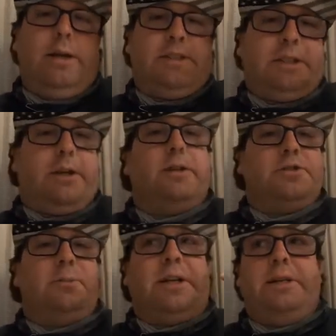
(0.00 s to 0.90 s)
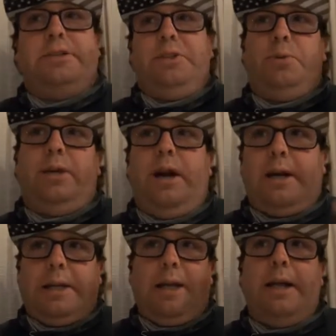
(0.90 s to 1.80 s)
it's a curse because
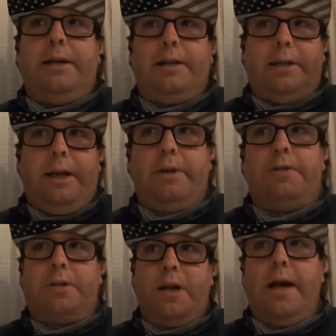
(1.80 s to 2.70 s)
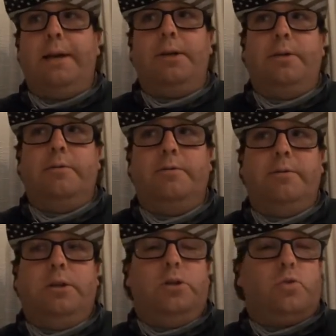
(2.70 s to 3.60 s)
I can never kind of
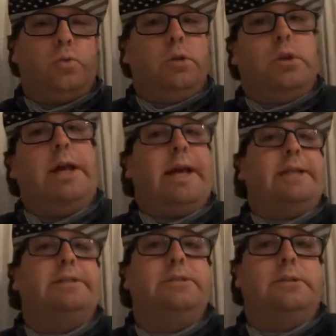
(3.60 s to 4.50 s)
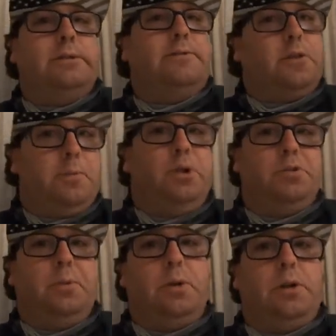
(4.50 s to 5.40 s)
relax for the
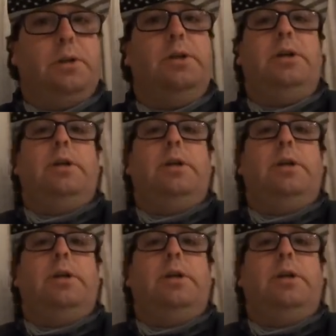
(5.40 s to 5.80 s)
most part.